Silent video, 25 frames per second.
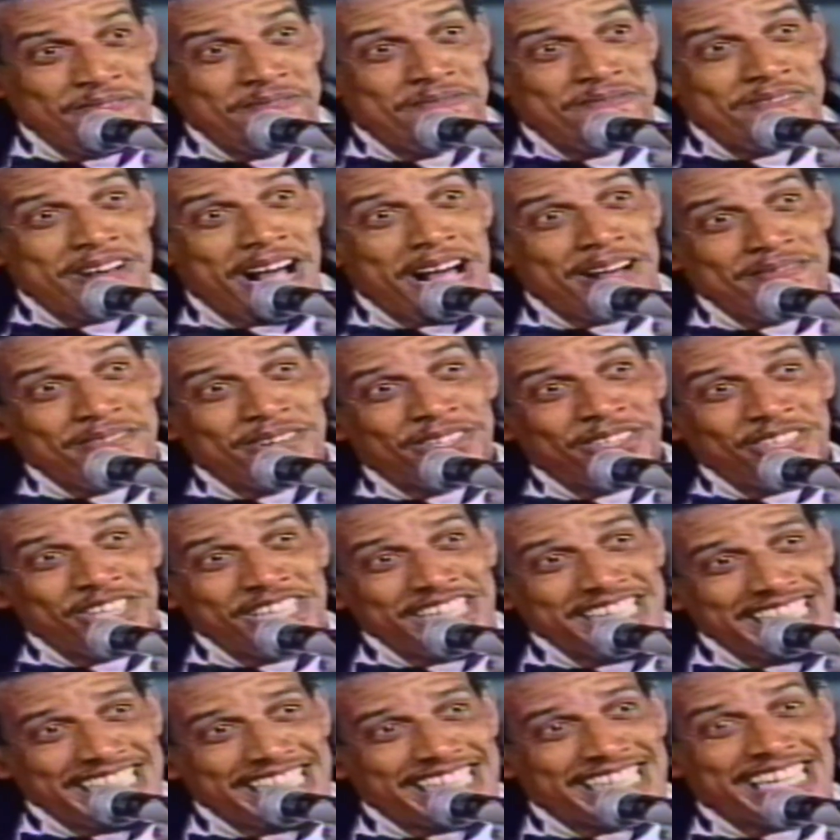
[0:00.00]

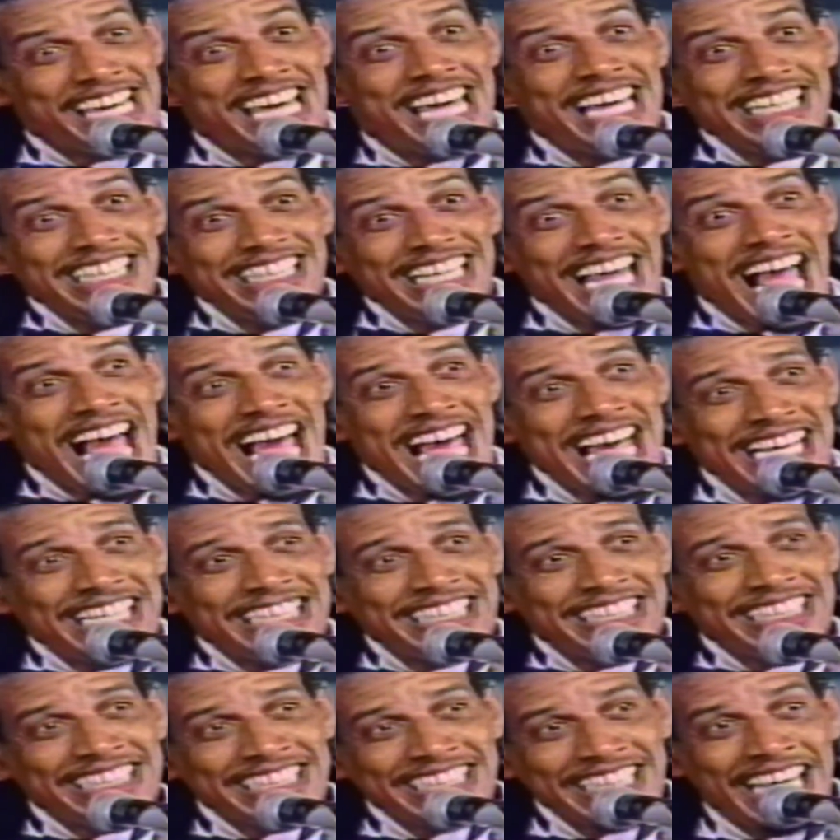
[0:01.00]
Memory,
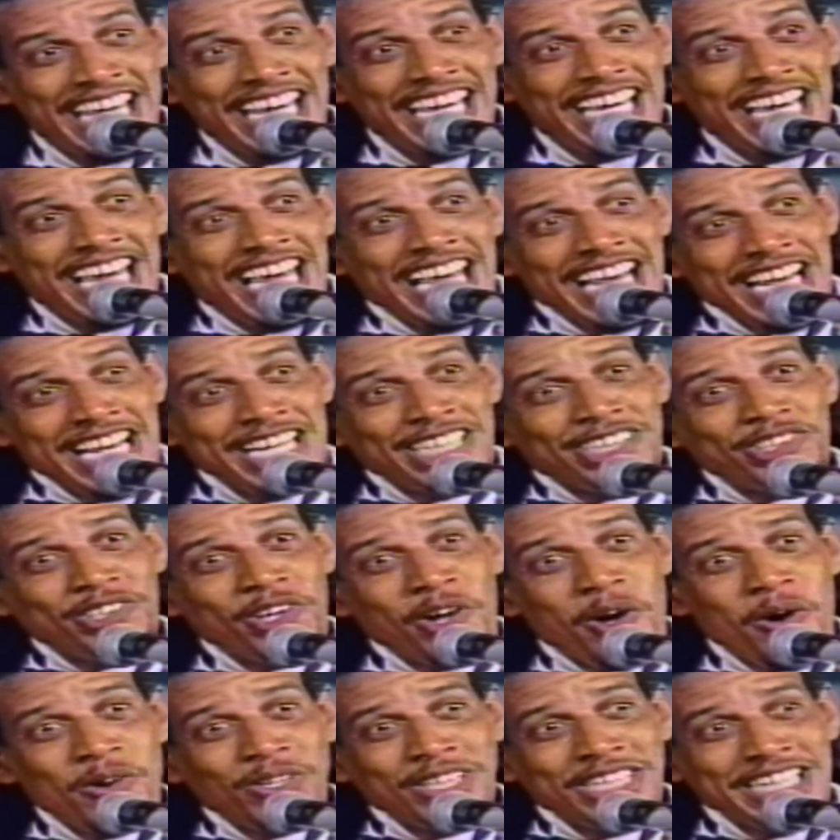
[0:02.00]
yes, it's
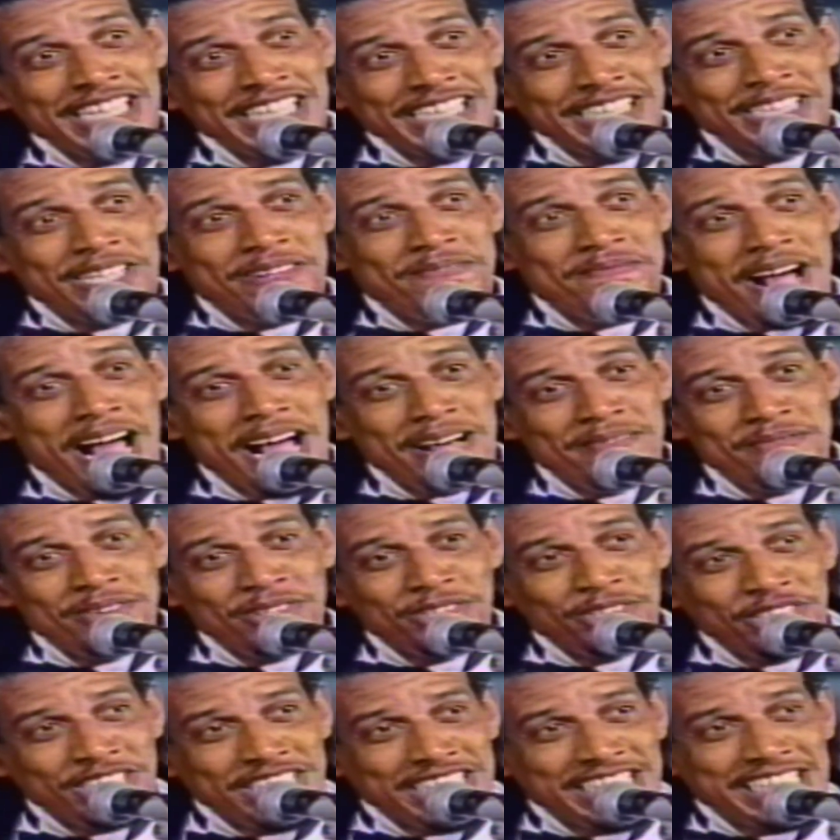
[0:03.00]
only a
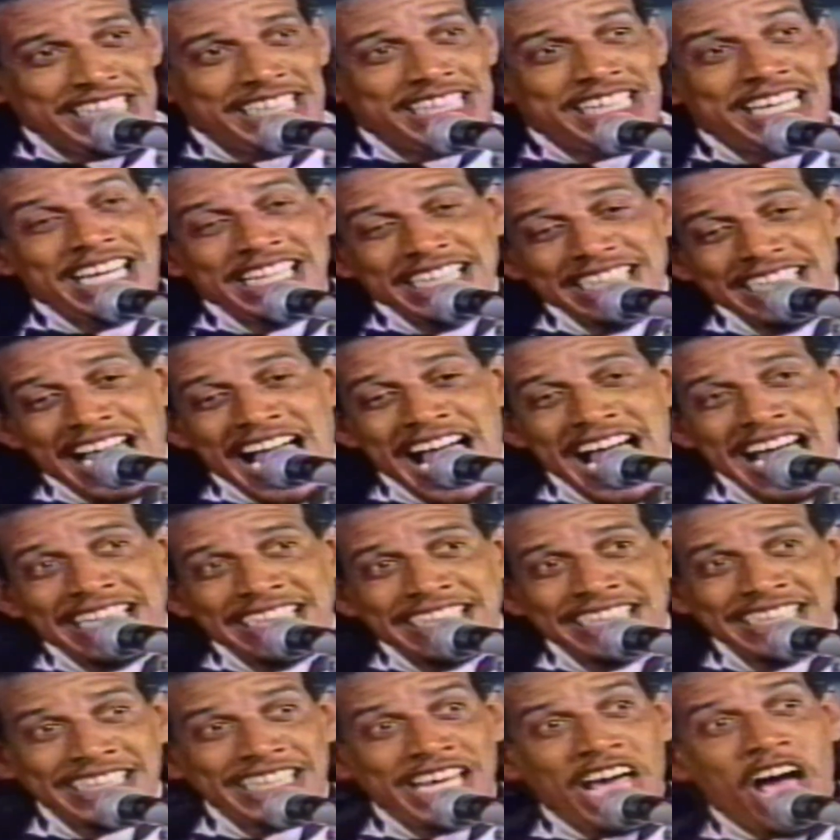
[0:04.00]
memory,
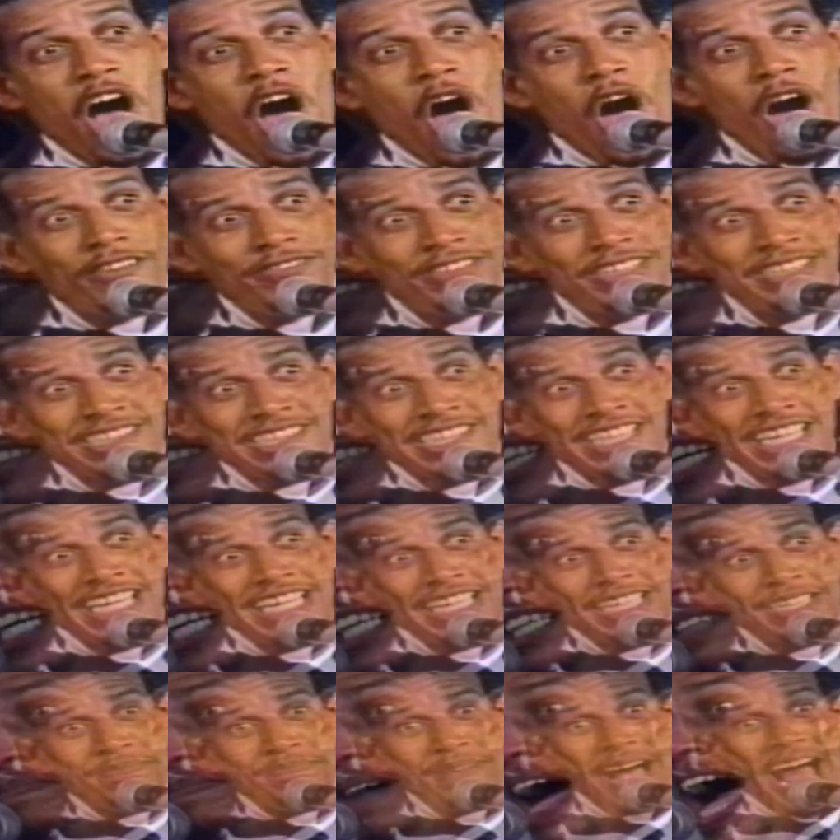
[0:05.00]
yes, of a
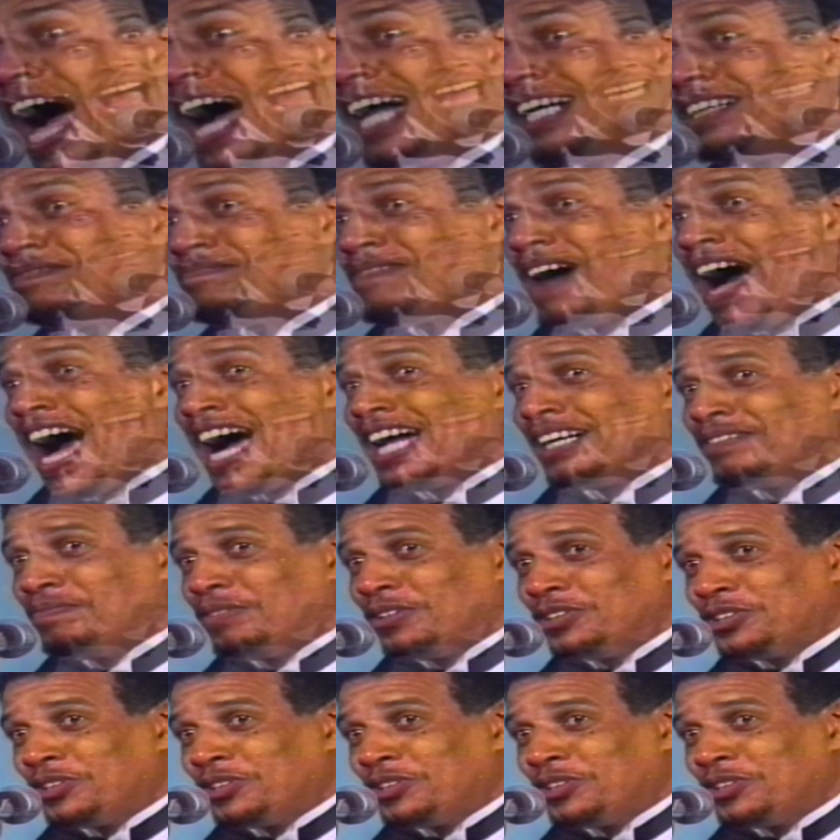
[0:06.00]
steel band man,